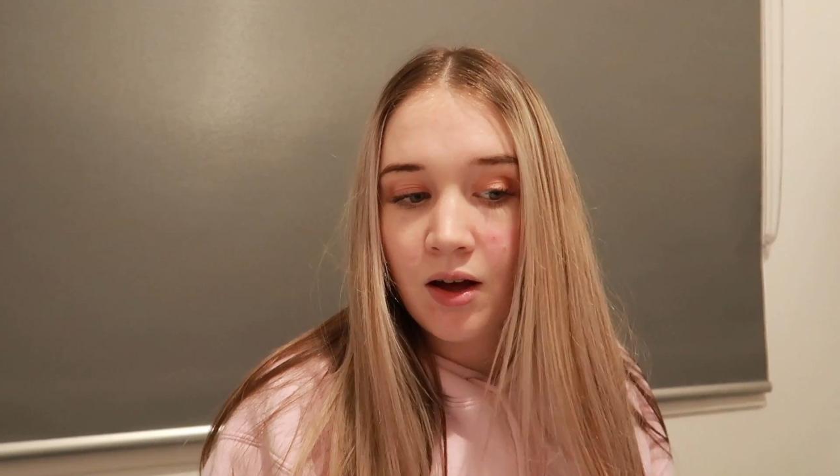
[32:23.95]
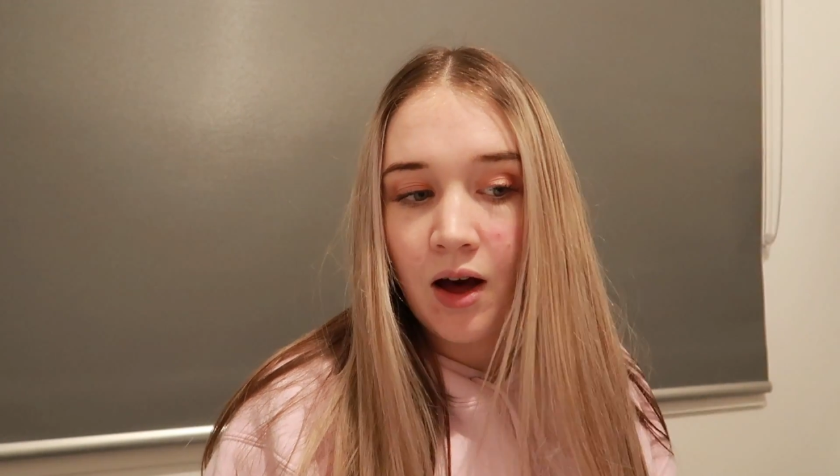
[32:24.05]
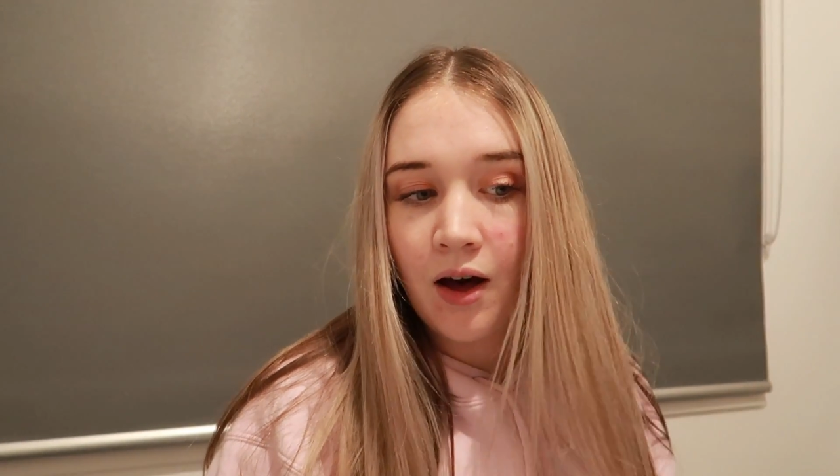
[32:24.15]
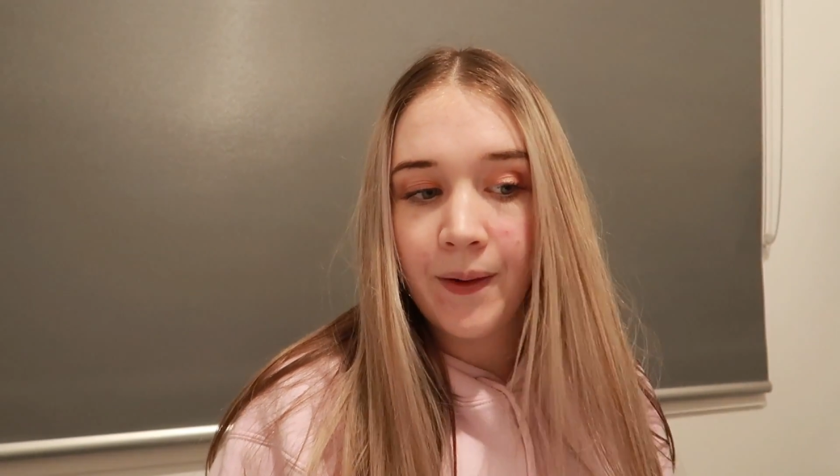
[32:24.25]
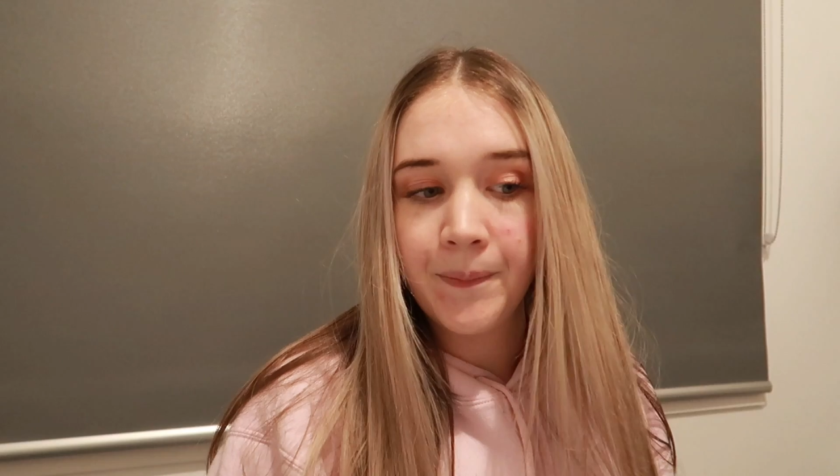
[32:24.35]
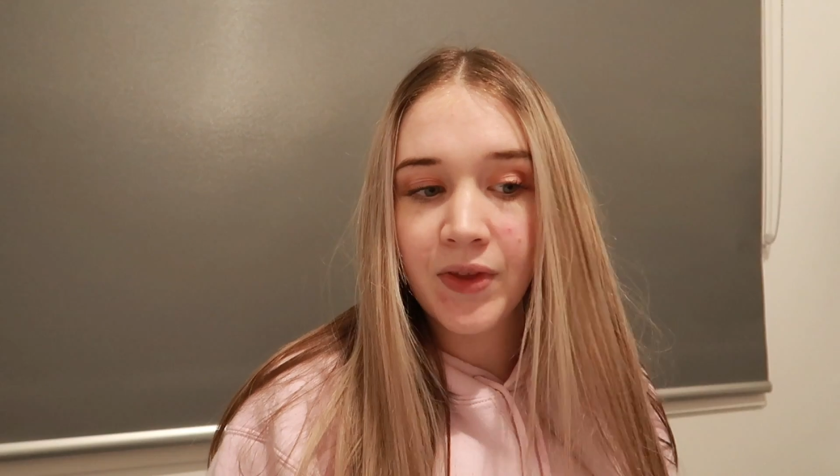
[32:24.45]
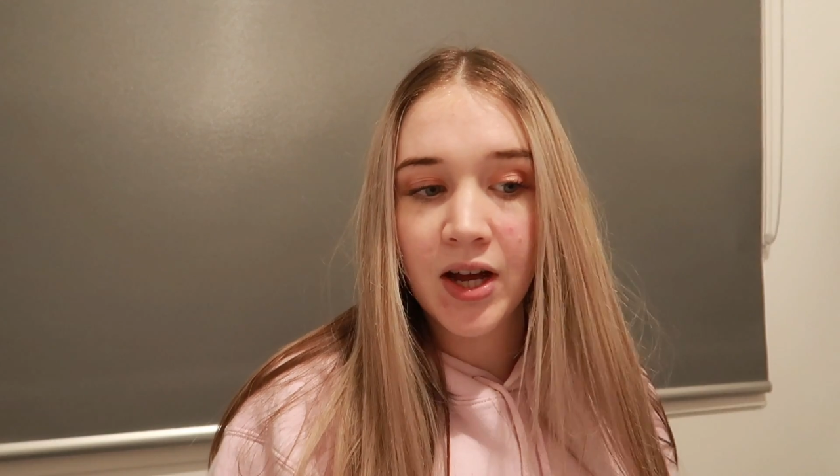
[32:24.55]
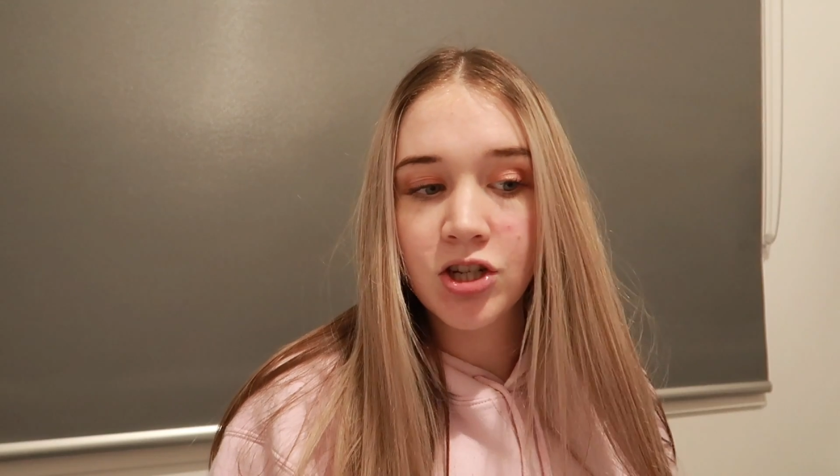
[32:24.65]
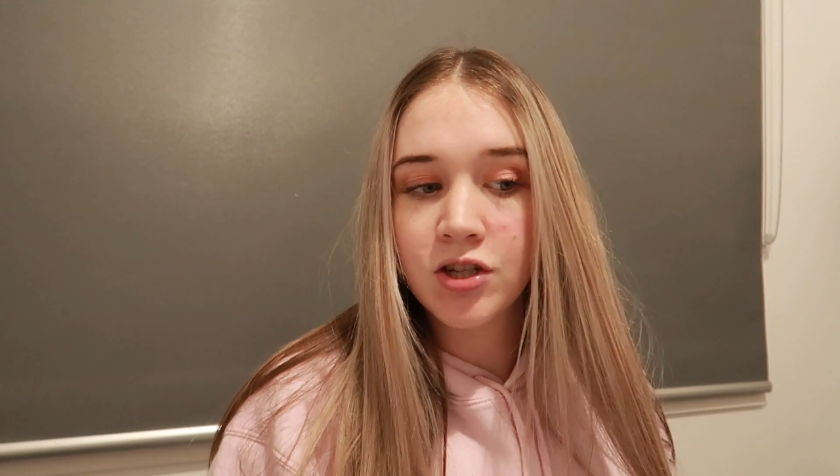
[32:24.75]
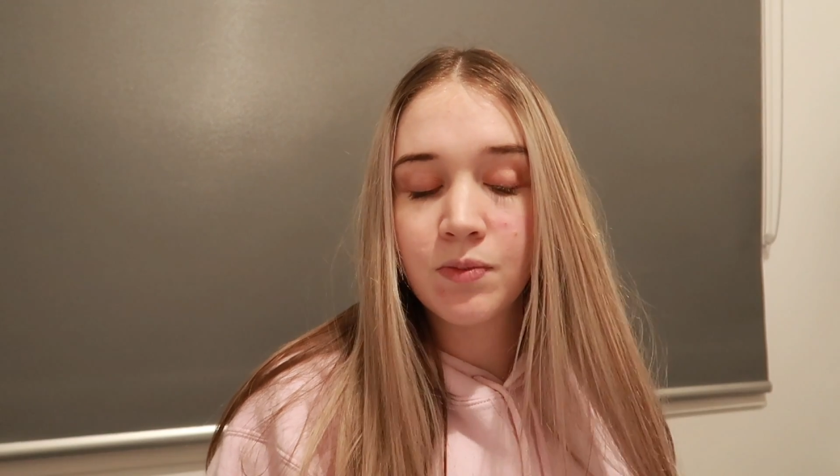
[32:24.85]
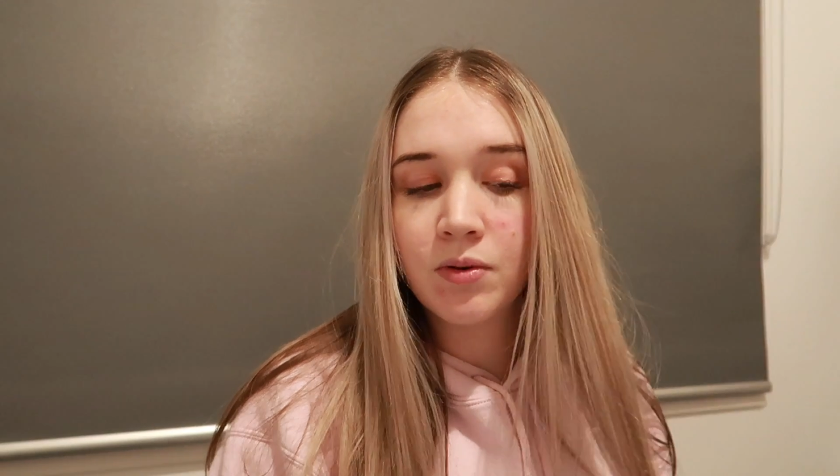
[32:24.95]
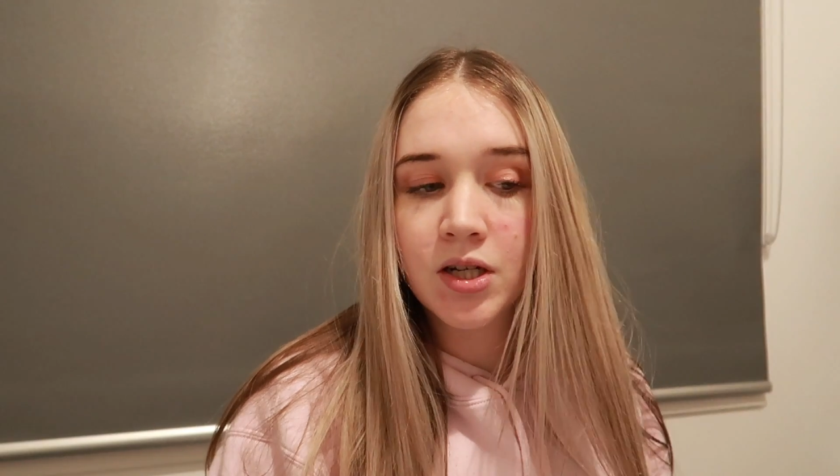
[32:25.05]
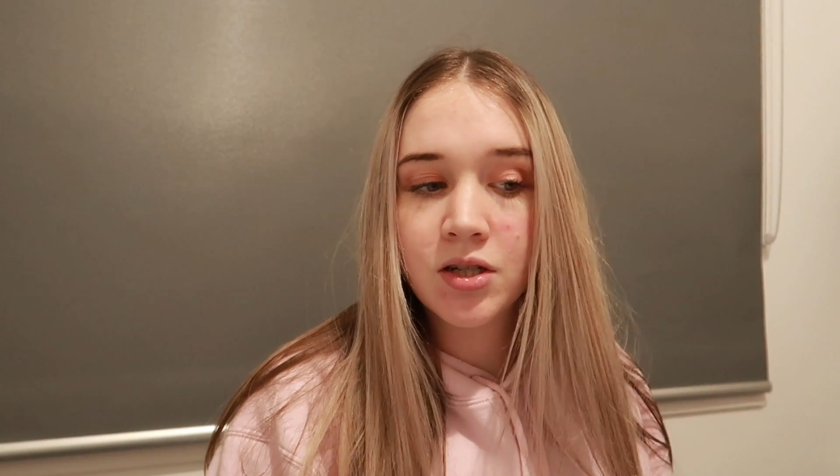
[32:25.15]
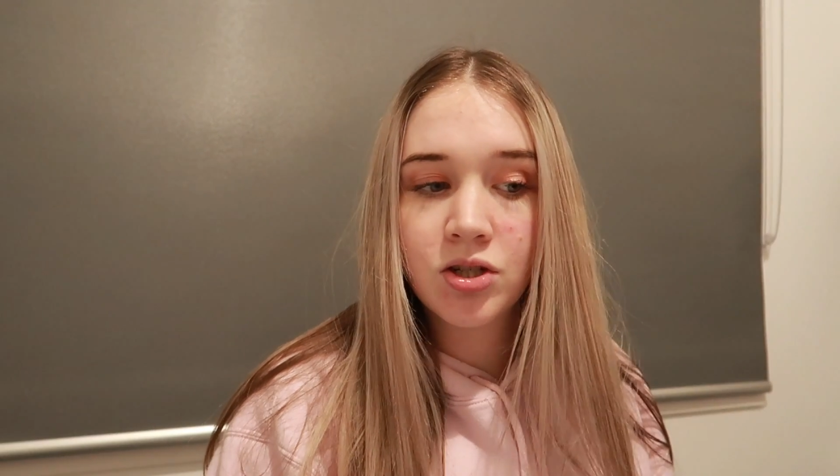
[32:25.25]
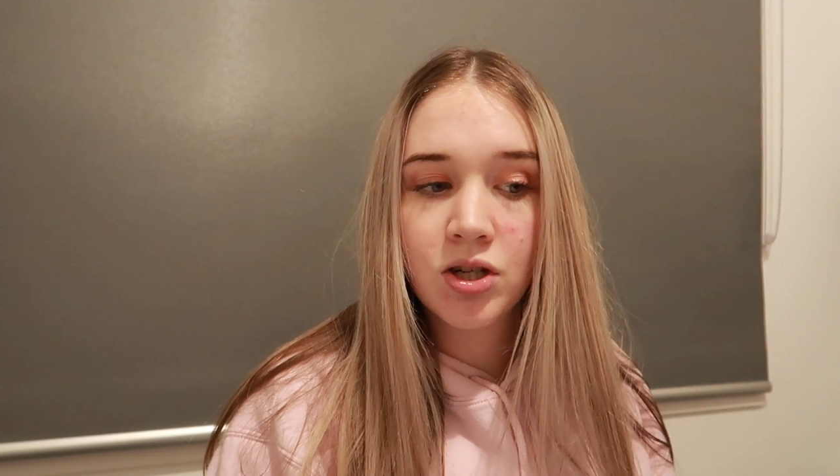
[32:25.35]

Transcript: I just pretty much